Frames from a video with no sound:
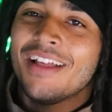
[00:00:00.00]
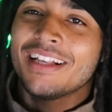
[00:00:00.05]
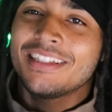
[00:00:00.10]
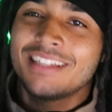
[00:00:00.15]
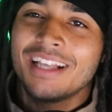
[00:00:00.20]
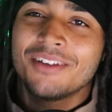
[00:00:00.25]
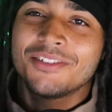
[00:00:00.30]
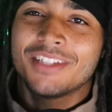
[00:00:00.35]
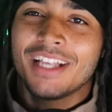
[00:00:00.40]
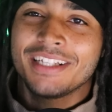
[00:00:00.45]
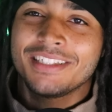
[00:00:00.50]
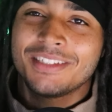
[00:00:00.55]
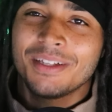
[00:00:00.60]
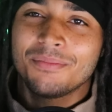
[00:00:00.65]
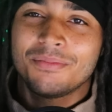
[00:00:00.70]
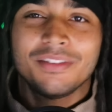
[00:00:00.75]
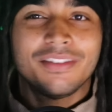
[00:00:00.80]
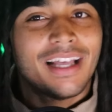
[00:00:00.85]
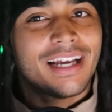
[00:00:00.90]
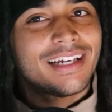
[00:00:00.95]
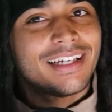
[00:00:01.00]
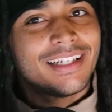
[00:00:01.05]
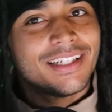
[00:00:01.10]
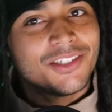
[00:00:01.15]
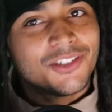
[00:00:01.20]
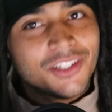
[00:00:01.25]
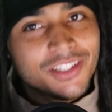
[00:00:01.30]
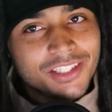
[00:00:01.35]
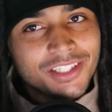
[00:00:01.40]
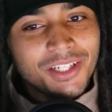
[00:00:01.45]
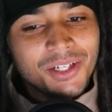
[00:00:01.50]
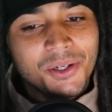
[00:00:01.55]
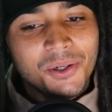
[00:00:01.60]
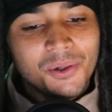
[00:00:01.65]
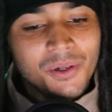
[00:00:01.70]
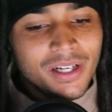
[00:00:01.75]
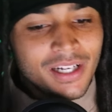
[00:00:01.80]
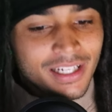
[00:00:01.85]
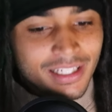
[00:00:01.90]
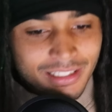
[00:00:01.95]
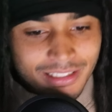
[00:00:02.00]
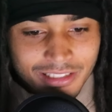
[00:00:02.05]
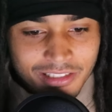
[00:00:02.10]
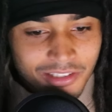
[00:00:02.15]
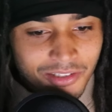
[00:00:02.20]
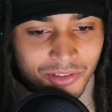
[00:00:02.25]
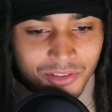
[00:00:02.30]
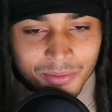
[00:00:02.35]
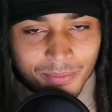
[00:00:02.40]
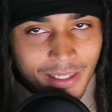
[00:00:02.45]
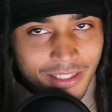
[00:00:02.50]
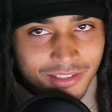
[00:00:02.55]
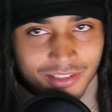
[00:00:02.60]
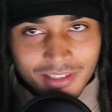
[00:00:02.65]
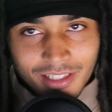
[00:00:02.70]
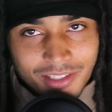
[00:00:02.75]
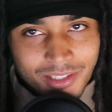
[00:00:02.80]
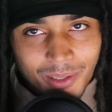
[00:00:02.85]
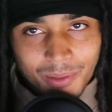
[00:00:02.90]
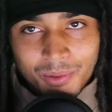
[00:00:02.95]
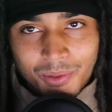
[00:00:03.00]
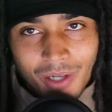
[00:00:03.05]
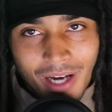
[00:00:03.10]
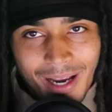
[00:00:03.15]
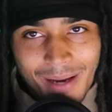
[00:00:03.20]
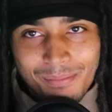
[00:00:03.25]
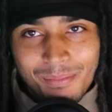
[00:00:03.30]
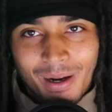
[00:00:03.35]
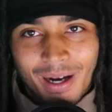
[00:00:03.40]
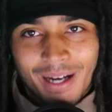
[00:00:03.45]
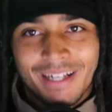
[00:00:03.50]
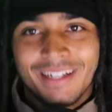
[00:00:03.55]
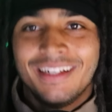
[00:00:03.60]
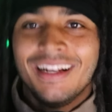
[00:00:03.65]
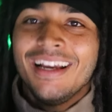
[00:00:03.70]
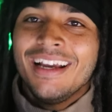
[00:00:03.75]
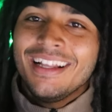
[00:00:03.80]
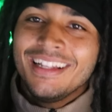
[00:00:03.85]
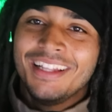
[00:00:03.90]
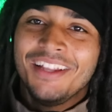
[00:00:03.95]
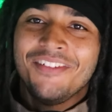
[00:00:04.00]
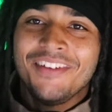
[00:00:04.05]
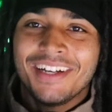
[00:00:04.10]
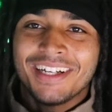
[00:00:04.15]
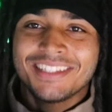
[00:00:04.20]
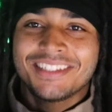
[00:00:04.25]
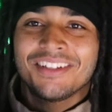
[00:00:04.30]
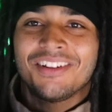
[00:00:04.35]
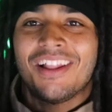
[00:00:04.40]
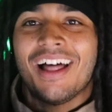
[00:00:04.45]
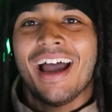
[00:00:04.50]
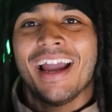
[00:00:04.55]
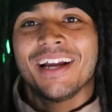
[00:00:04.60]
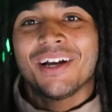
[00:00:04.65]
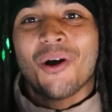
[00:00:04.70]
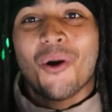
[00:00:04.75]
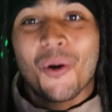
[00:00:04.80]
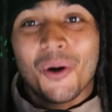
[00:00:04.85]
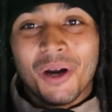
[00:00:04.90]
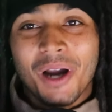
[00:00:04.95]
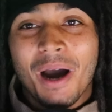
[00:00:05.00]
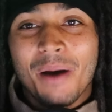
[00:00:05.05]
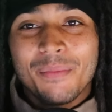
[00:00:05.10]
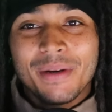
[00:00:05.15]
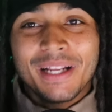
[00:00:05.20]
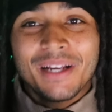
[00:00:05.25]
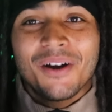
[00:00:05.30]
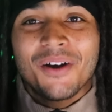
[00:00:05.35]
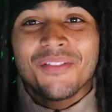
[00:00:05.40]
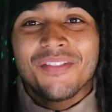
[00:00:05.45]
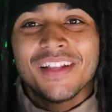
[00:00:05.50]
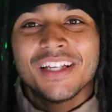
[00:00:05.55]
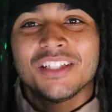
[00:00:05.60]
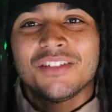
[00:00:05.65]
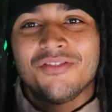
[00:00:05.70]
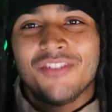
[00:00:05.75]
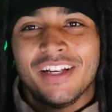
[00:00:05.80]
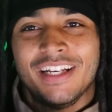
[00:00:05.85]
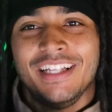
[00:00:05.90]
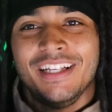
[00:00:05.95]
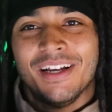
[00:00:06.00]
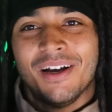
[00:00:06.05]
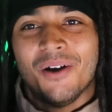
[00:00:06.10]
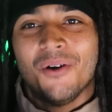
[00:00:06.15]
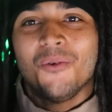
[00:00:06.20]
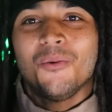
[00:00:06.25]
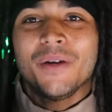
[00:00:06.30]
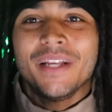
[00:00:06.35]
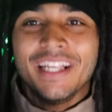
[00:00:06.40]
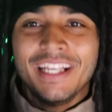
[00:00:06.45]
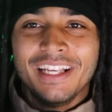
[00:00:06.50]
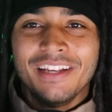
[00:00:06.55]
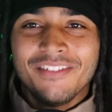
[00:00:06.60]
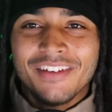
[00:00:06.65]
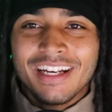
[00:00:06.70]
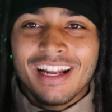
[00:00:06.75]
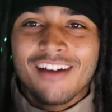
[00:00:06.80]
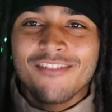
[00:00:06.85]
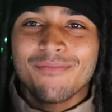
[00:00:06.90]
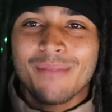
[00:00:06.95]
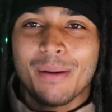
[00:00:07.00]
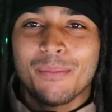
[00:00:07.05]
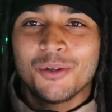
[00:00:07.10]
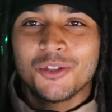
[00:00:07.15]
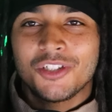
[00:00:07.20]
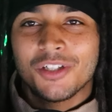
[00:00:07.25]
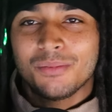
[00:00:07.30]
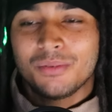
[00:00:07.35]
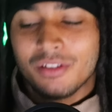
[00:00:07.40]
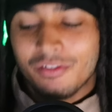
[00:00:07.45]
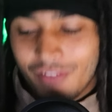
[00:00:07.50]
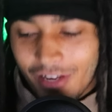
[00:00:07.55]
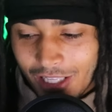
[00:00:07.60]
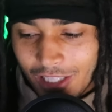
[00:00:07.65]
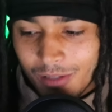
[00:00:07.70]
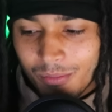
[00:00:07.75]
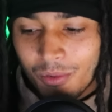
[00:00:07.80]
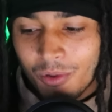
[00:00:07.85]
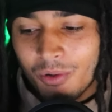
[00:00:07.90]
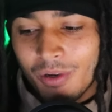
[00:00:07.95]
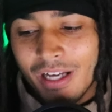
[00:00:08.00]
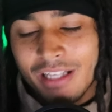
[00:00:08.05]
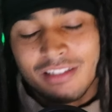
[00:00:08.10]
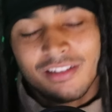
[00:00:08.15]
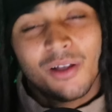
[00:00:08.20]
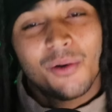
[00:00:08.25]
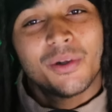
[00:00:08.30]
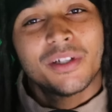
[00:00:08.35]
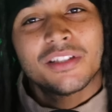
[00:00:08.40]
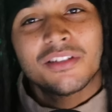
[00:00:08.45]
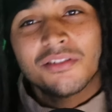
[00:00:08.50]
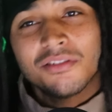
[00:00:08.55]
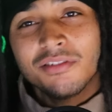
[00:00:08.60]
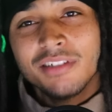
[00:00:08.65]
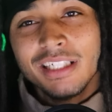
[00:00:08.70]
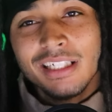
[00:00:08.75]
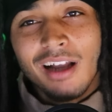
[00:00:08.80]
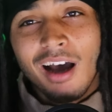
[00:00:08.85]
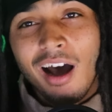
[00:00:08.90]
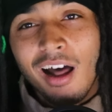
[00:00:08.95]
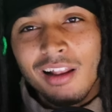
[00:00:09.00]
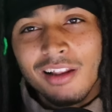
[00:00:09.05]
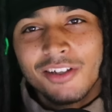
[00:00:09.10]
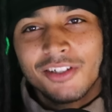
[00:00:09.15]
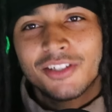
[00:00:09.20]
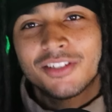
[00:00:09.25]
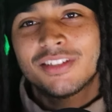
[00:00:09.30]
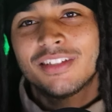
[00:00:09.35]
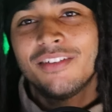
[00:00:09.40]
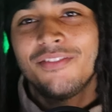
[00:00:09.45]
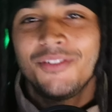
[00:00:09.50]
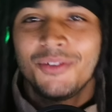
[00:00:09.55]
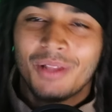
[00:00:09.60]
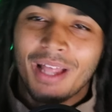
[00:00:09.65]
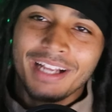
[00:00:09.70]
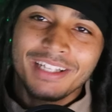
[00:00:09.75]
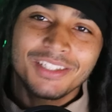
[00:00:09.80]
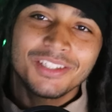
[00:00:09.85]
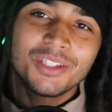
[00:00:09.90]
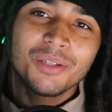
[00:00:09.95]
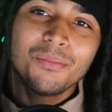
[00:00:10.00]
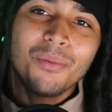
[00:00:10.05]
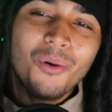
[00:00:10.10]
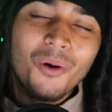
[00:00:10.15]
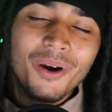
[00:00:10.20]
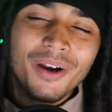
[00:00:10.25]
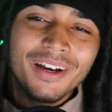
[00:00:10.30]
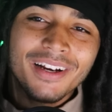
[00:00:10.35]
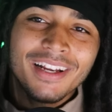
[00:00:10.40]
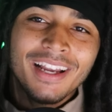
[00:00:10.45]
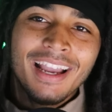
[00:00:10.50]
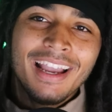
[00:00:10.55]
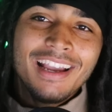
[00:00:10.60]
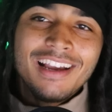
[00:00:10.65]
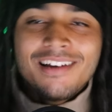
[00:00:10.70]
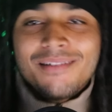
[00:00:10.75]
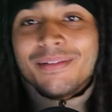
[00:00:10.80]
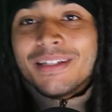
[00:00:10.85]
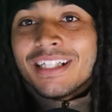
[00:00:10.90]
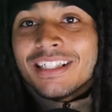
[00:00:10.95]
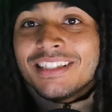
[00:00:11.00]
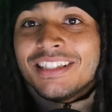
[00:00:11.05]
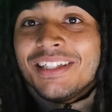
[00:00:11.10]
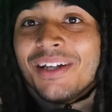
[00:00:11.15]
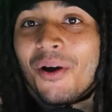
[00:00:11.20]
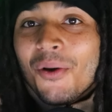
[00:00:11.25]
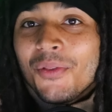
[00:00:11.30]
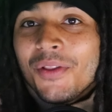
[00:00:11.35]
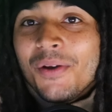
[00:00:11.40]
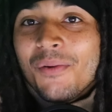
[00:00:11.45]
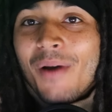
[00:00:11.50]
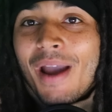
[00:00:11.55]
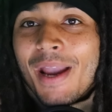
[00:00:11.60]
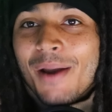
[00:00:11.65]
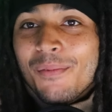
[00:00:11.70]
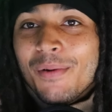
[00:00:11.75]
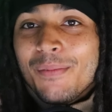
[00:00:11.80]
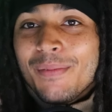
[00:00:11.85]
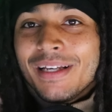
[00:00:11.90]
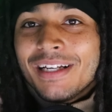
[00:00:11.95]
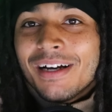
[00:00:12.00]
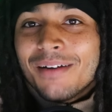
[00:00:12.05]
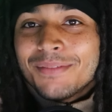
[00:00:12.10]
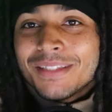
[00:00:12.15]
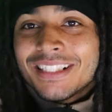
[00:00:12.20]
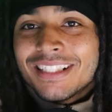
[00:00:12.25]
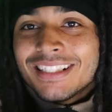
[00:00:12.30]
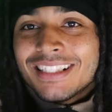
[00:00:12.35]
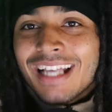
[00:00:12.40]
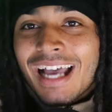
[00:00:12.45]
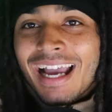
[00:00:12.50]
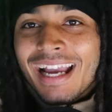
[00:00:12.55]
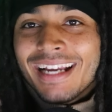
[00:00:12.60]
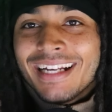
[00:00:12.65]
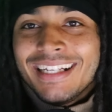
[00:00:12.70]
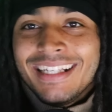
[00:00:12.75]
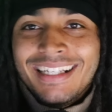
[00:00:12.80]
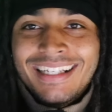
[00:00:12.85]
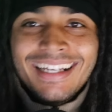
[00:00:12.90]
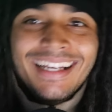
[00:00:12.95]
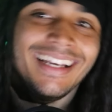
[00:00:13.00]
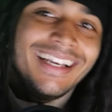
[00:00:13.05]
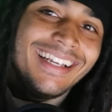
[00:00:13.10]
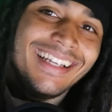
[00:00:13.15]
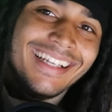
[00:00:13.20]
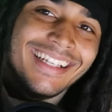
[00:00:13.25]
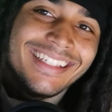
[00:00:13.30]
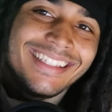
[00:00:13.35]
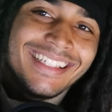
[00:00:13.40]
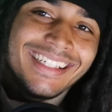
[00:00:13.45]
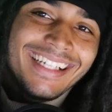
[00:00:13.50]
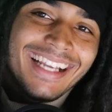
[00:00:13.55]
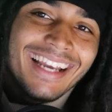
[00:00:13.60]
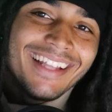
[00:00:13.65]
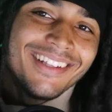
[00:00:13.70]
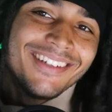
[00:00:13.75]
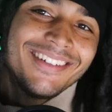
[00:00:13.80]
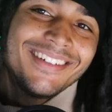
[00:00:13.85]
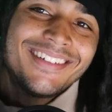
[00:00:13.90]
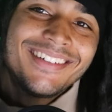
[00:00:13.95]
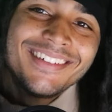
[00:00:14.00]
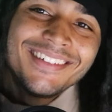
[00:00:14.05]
that sounds like something that could interest you, consider smashing that subscribe button, leaving us a like, or commenting on this video. We even have memberships available as low as $3 if you'd like to support, because the only way we become a society is together.